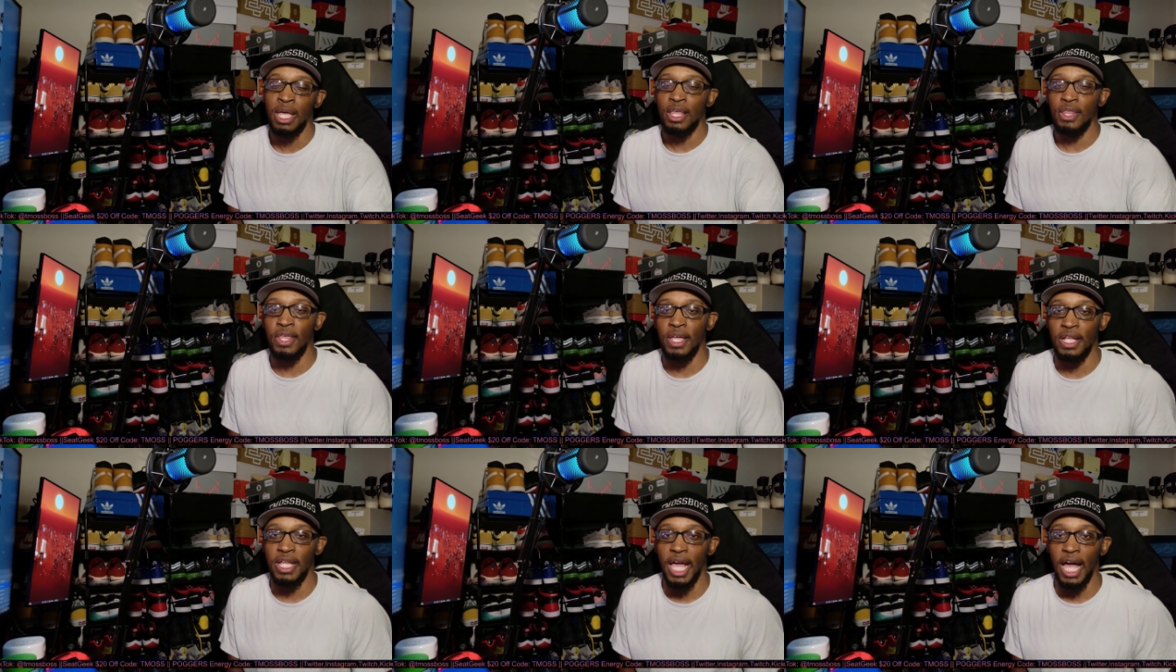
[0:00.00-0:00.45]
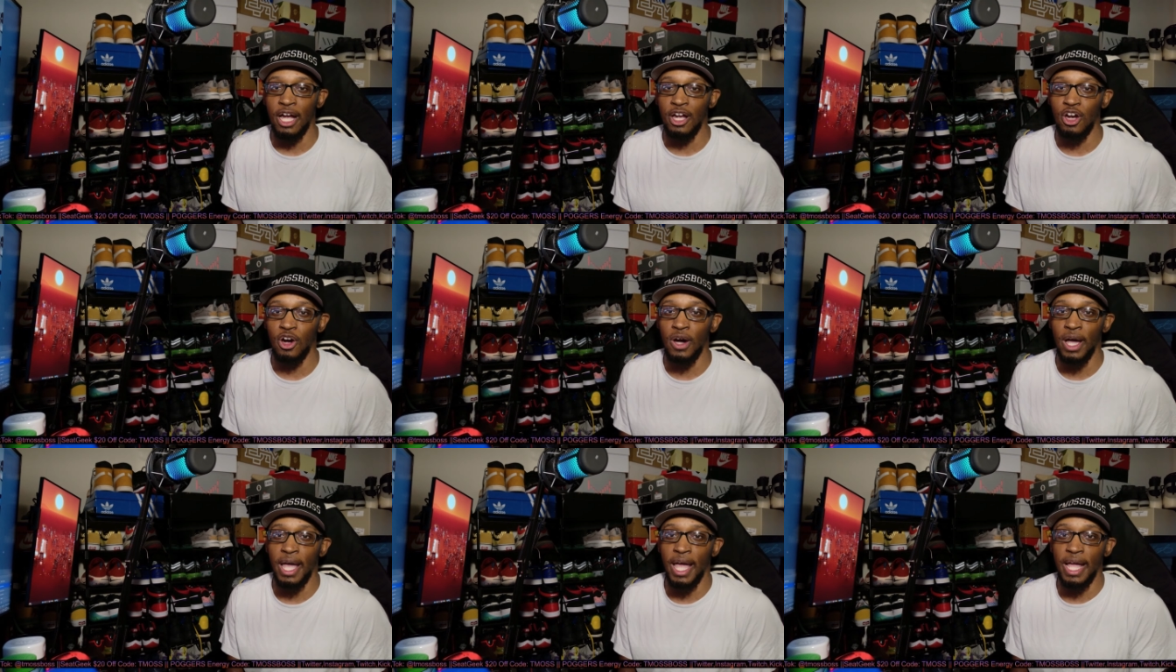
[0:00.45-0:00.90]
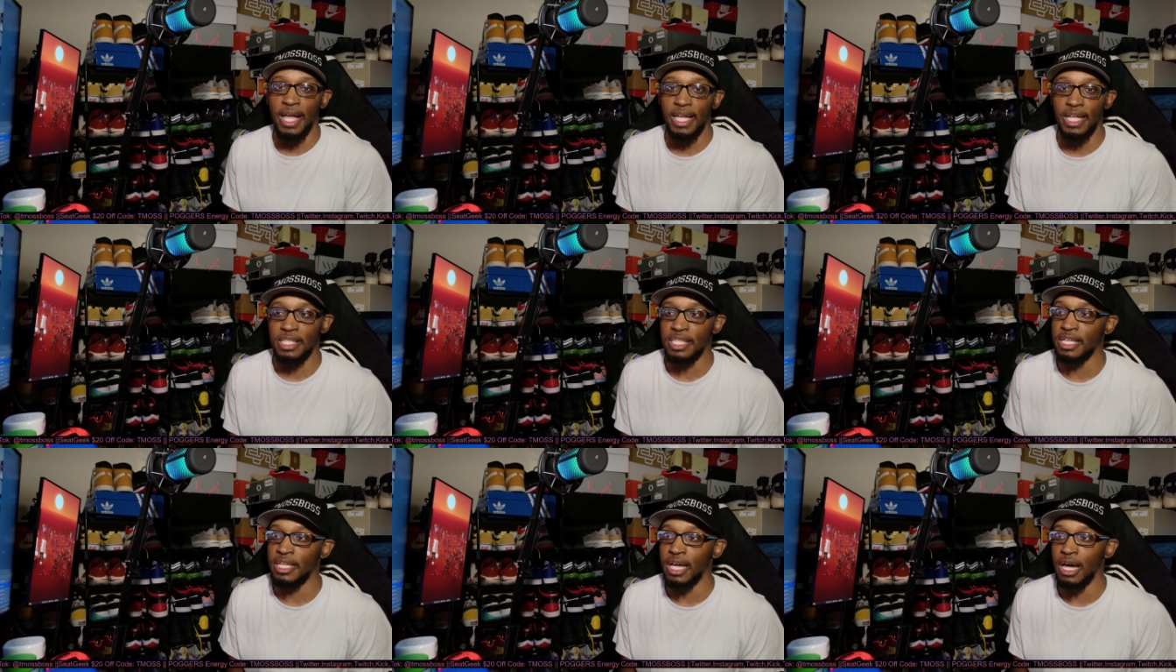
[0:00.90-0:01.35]
then yeah, go ahead,
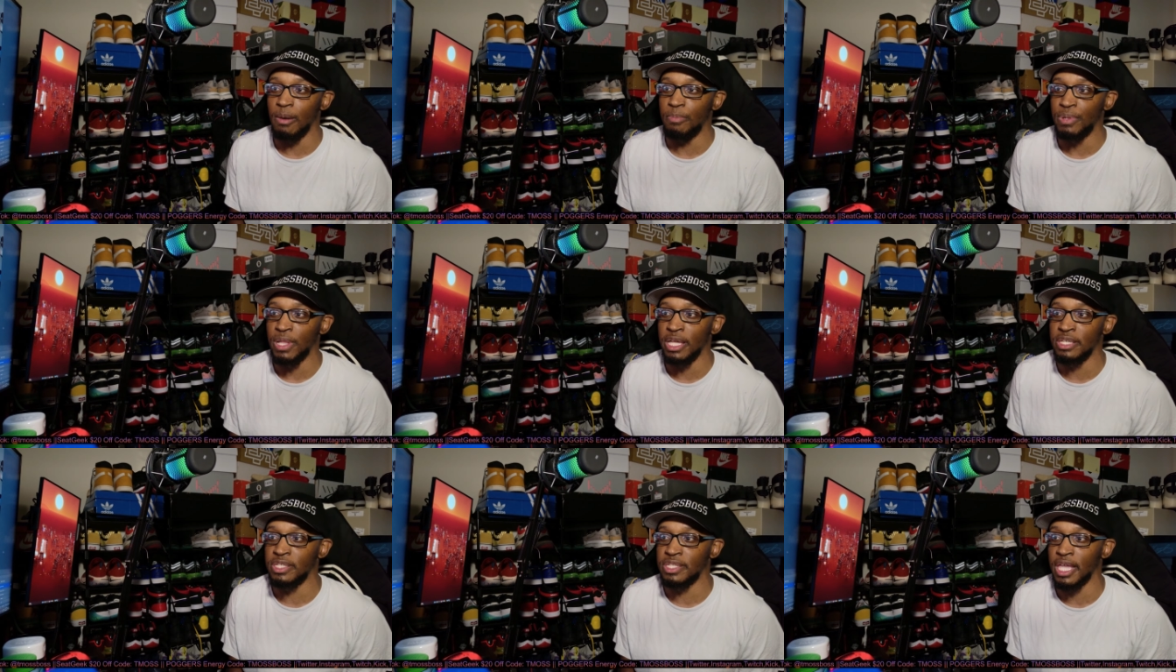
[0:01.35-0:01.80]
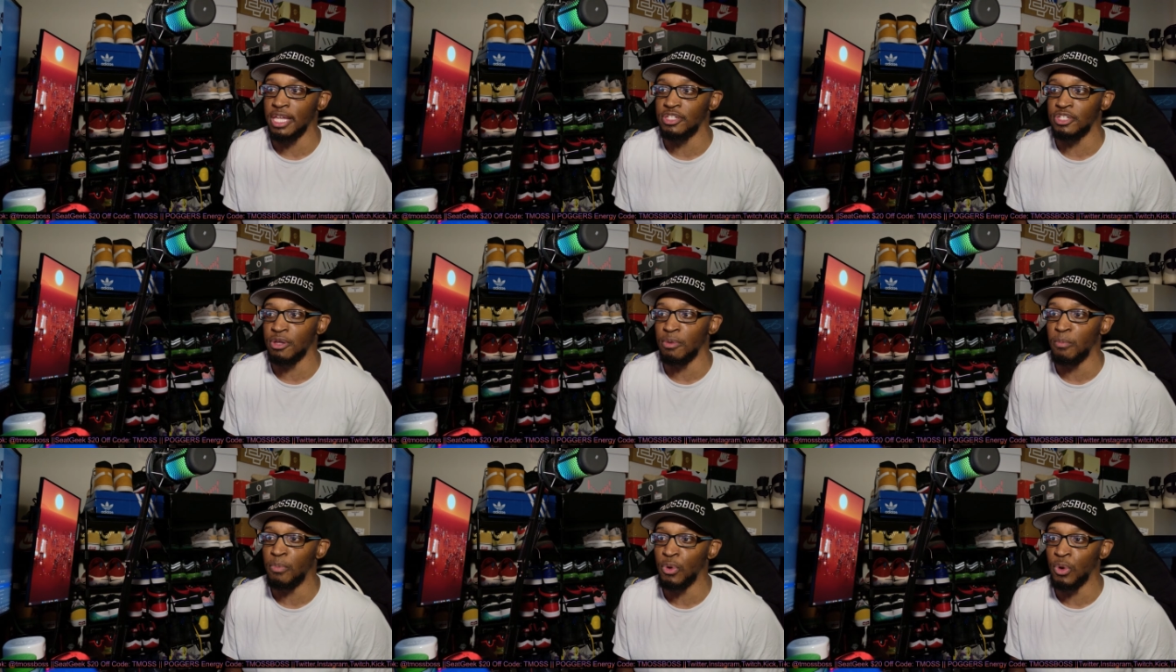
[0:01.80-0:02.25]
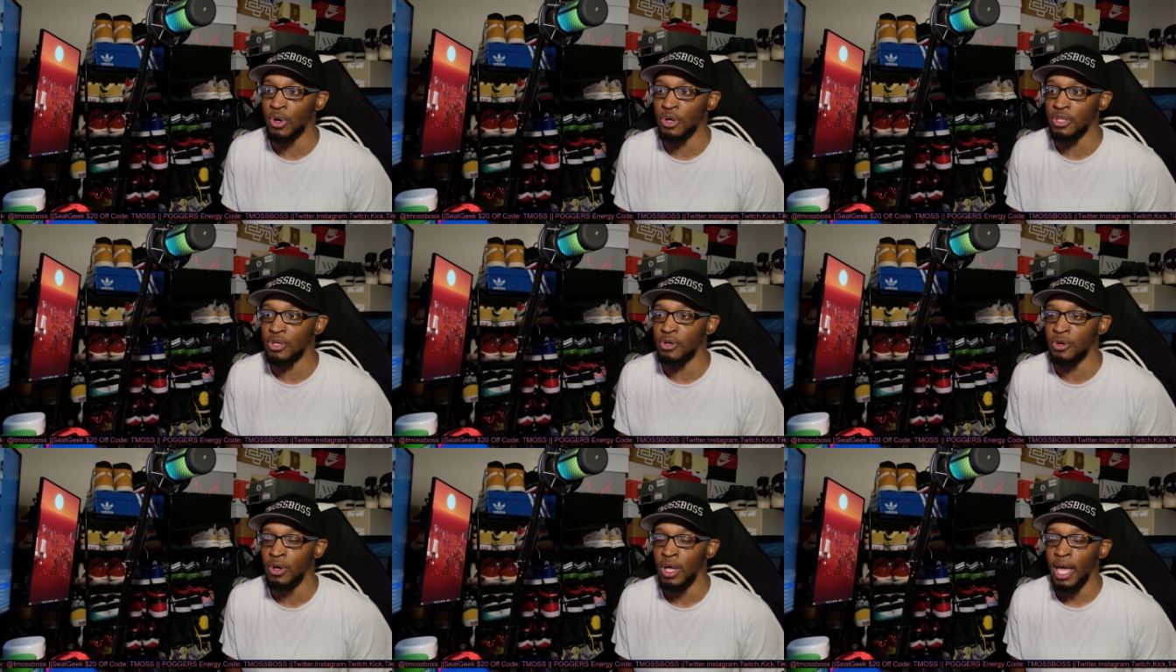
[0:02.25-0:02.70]
get the PlayStation
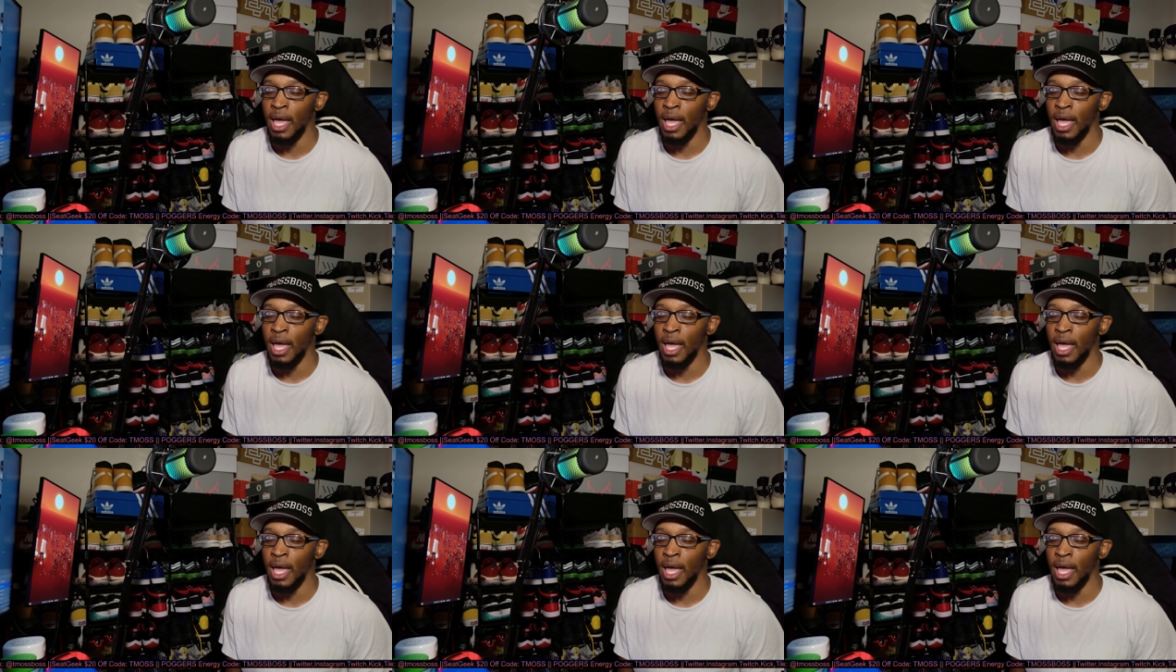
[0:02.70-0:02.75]
Portal.